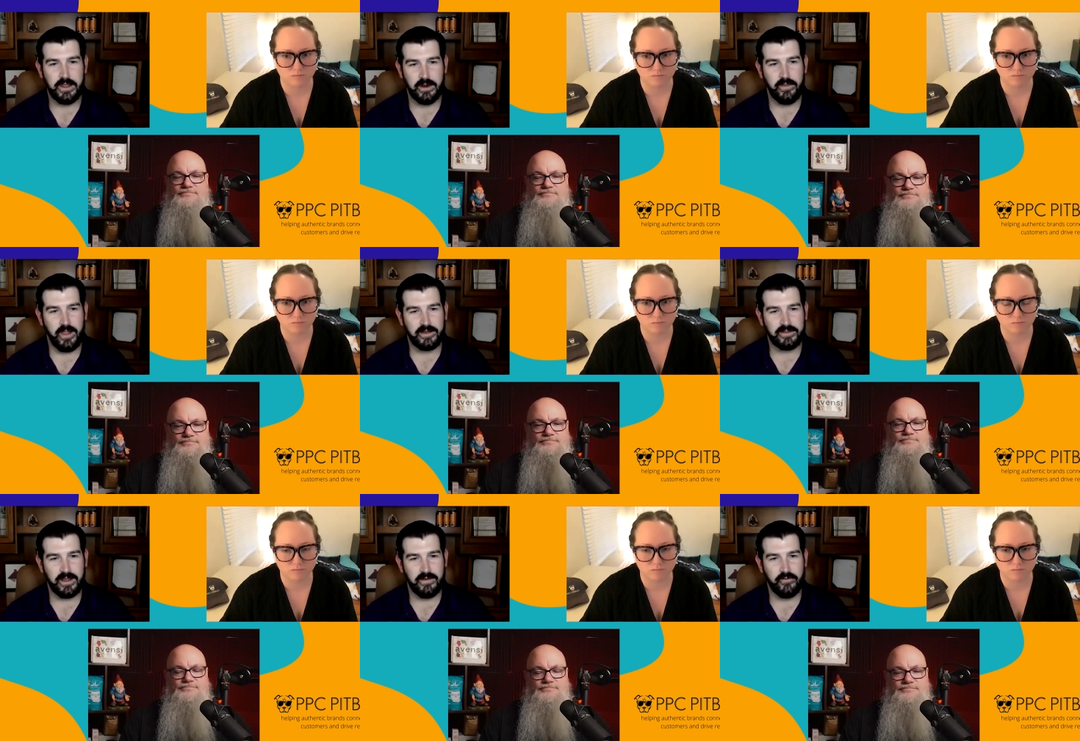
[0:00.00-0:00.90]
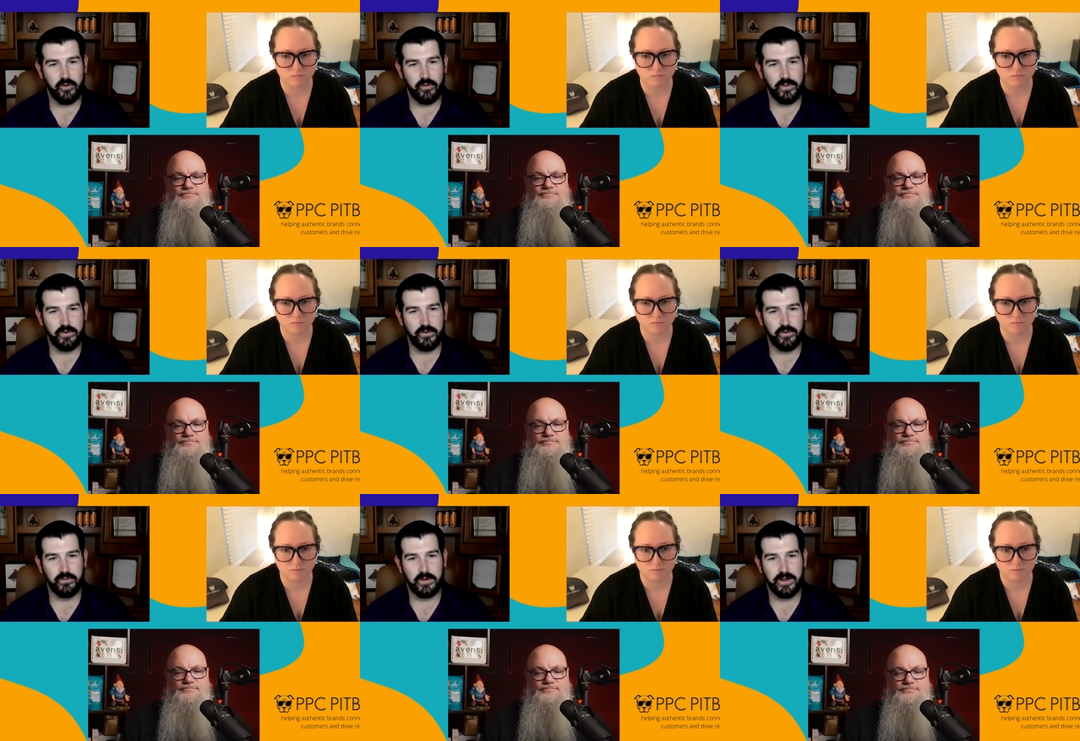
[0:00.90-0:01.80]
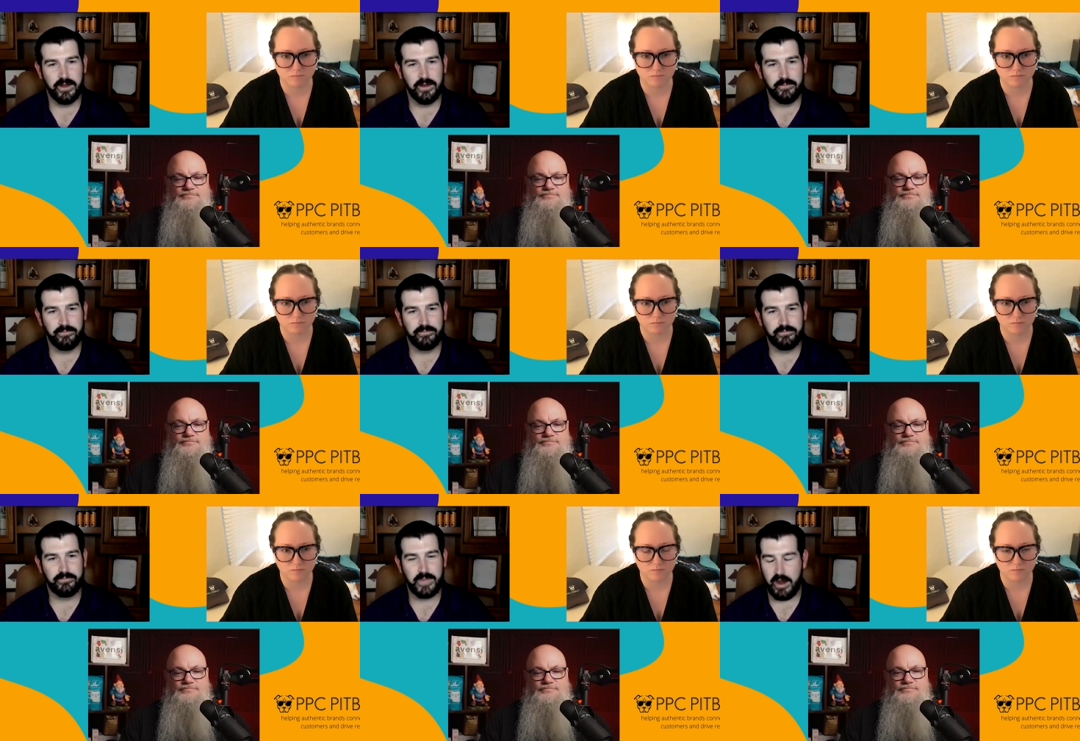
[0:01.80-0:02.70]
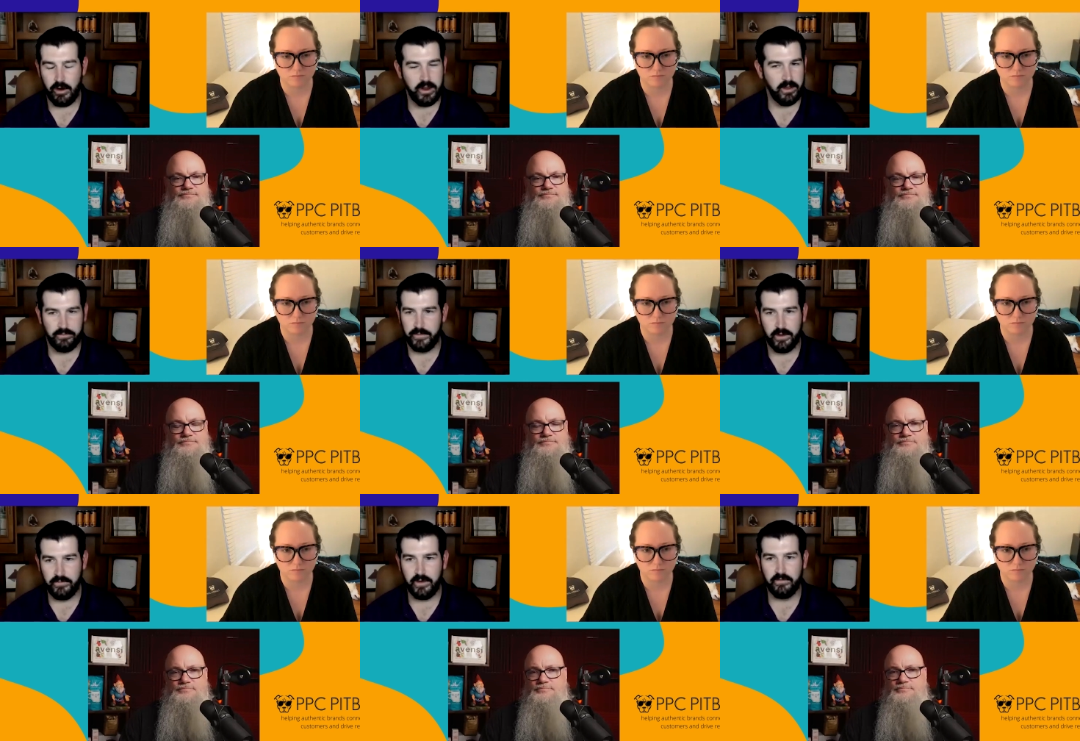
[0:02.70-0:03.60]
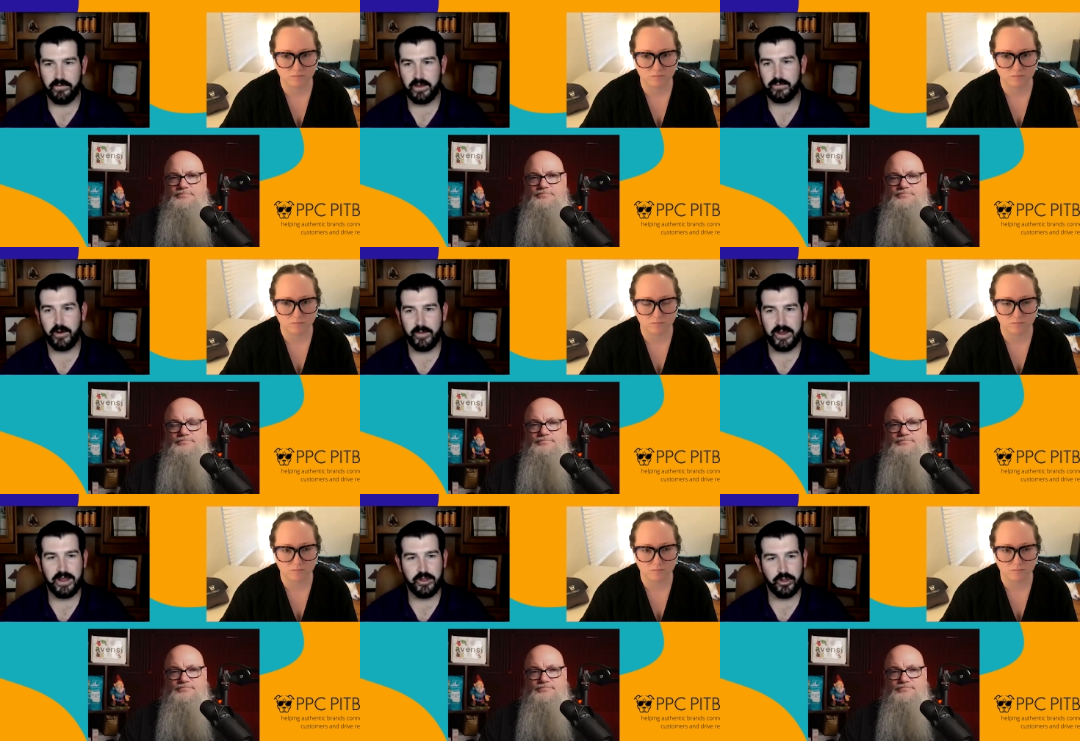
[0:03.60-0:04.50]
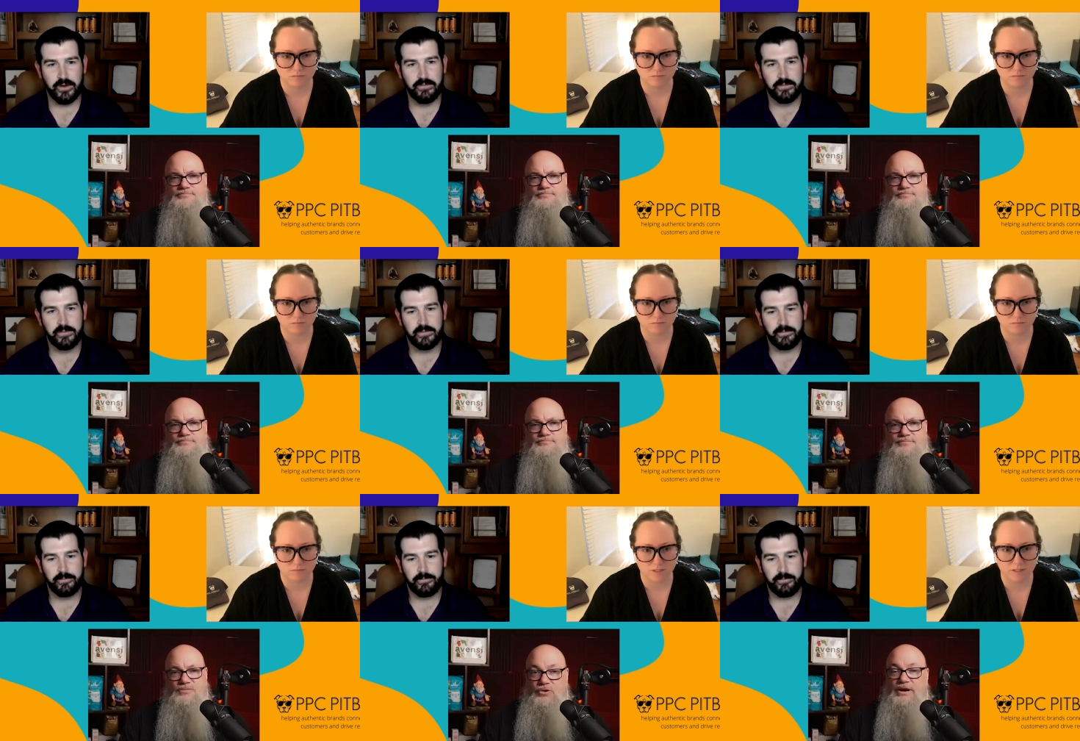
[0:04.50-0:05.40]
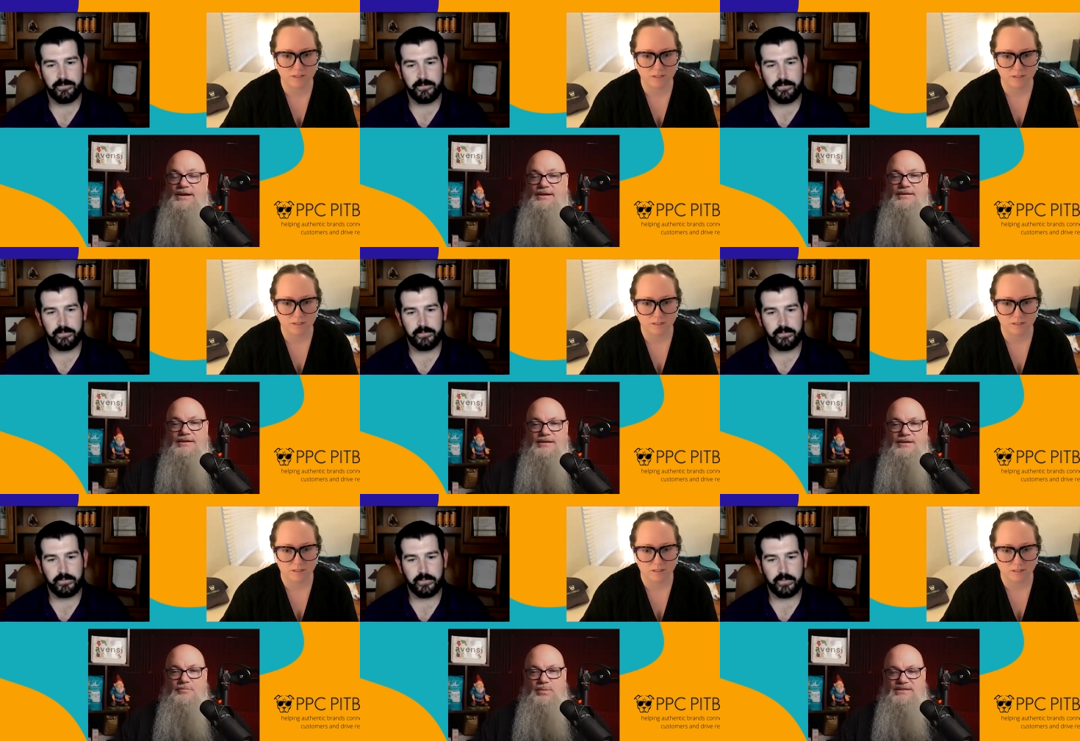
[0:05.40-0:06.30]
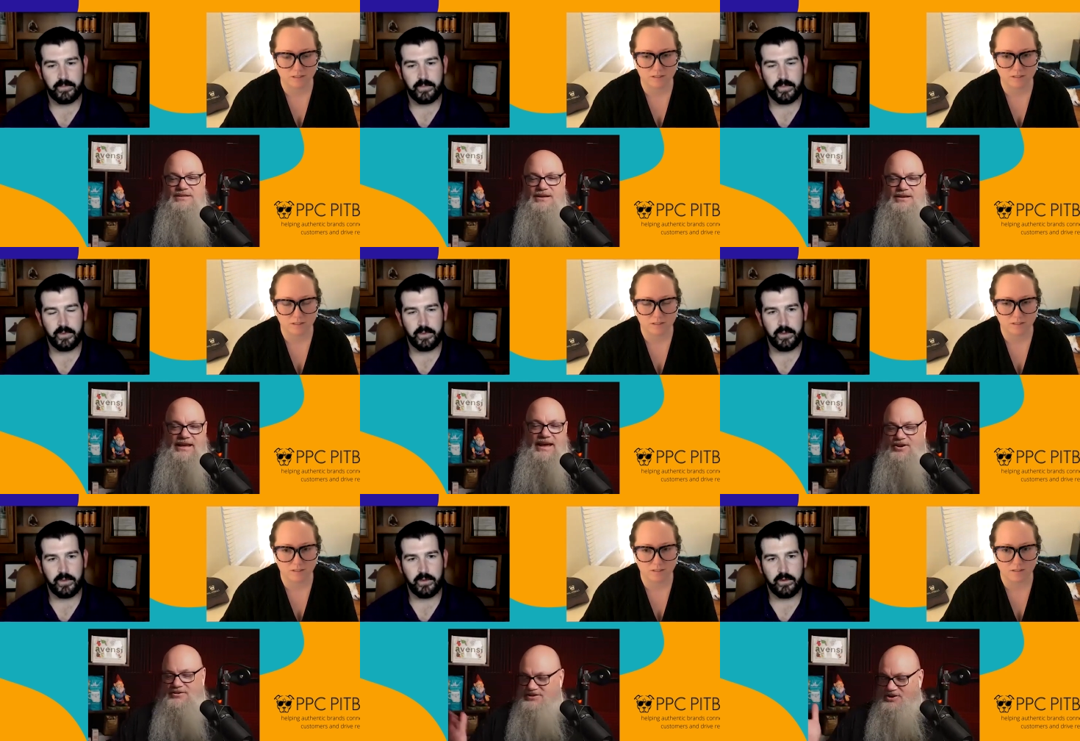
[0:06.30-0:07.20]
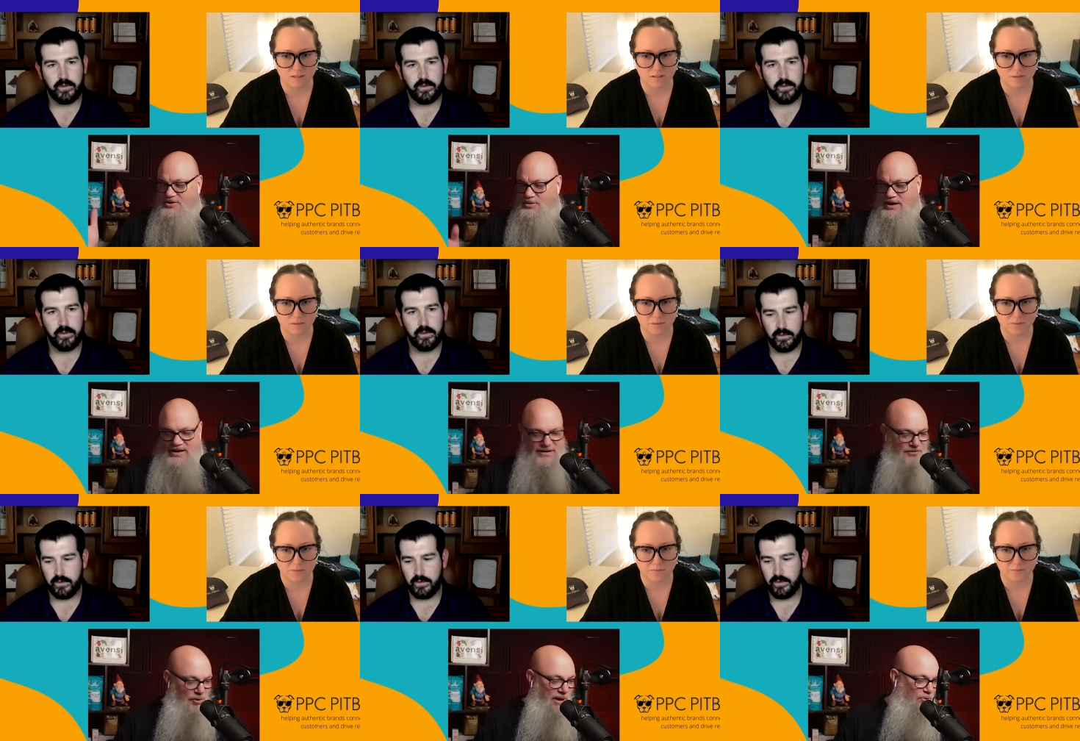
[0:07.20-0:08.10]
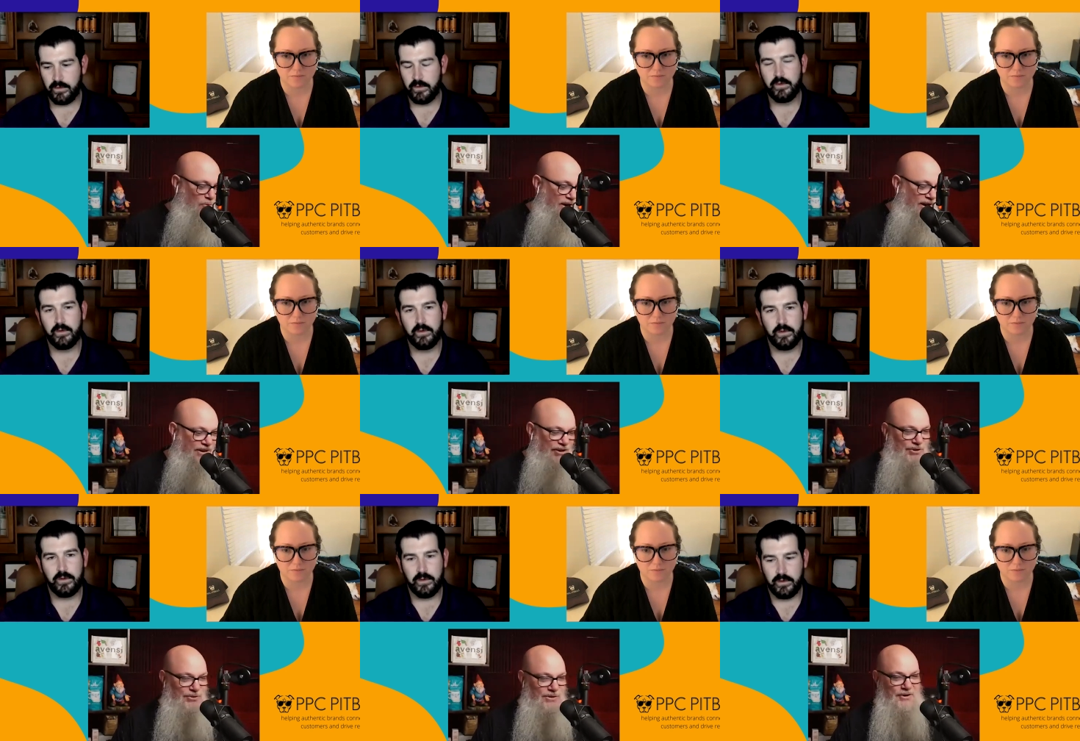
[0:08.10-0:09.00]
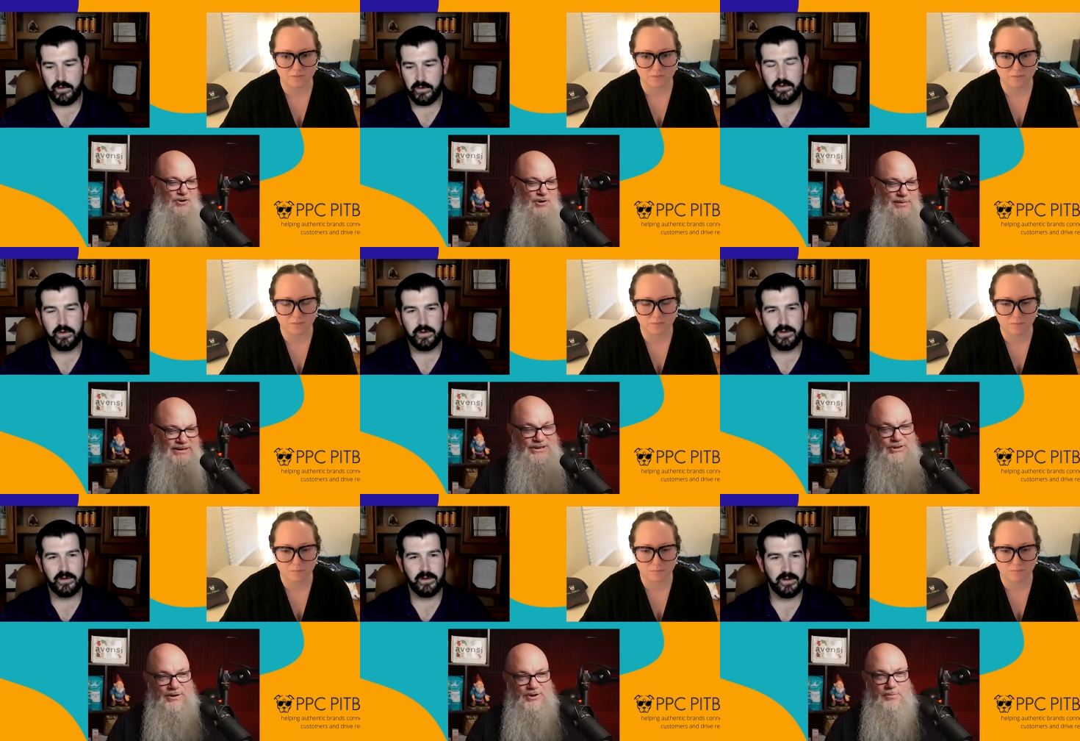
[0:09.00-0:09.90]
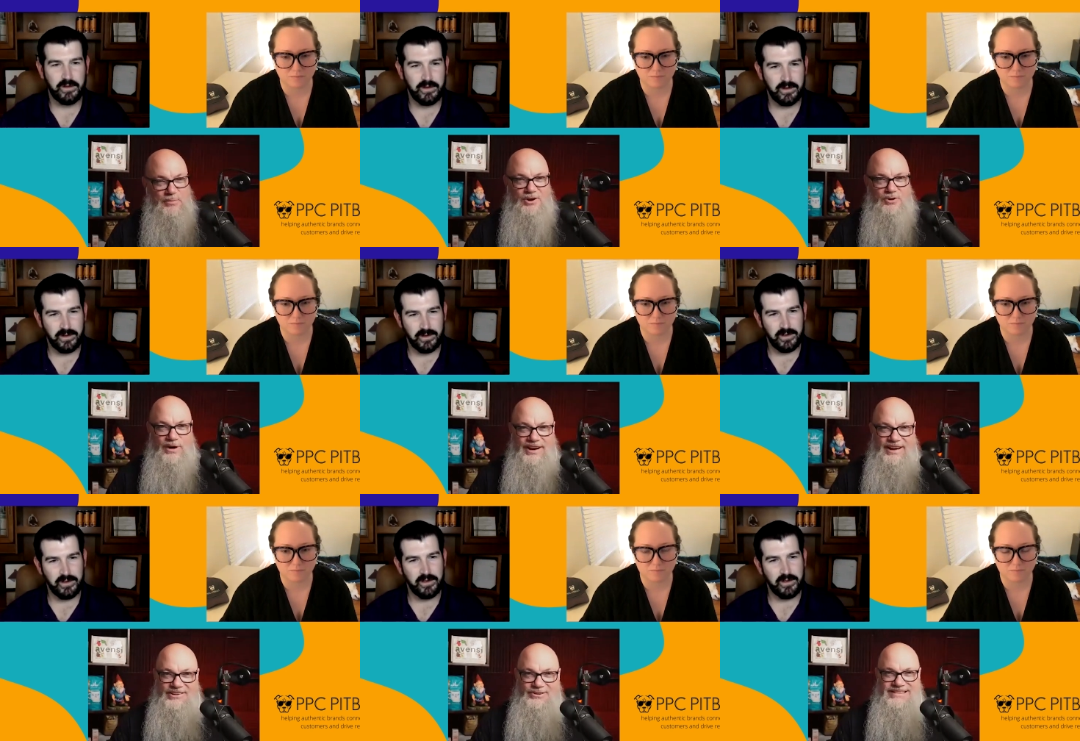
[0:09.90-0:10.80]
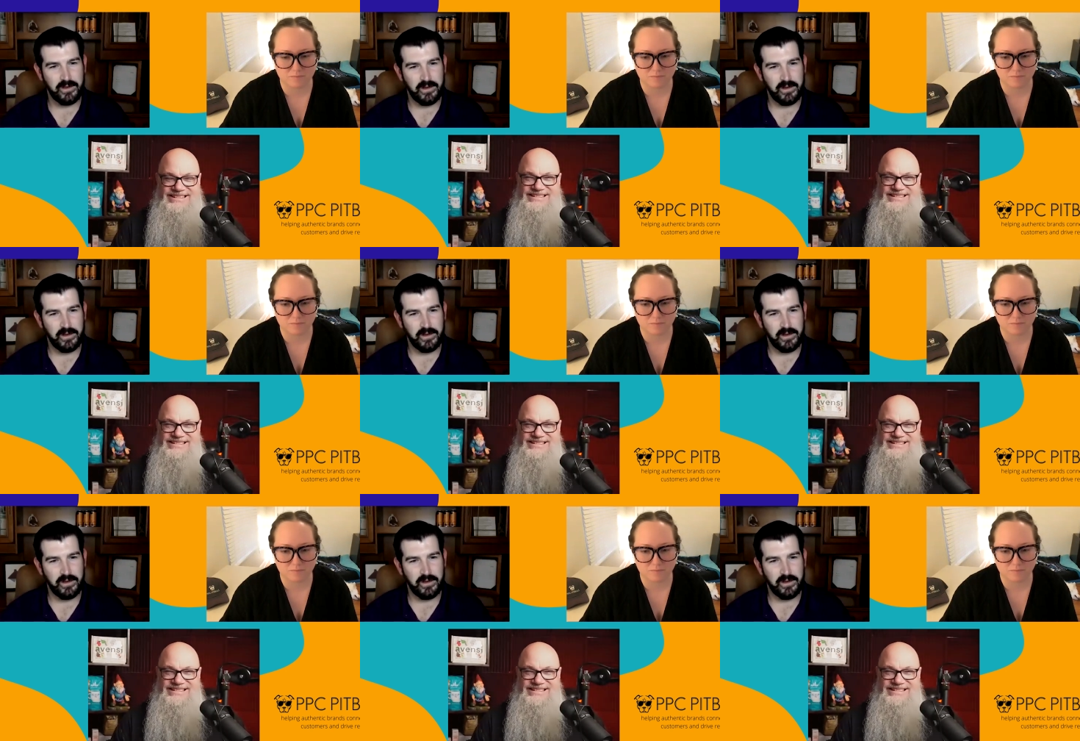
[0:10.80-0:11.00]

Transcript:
Speaker 1: it unlocks kind of a whole new um, area of, of experimentation.
Speaker 2: Right. But uh, yeah, it also, uh, no matter what I do, I don't know about you, but no matter what I do, it does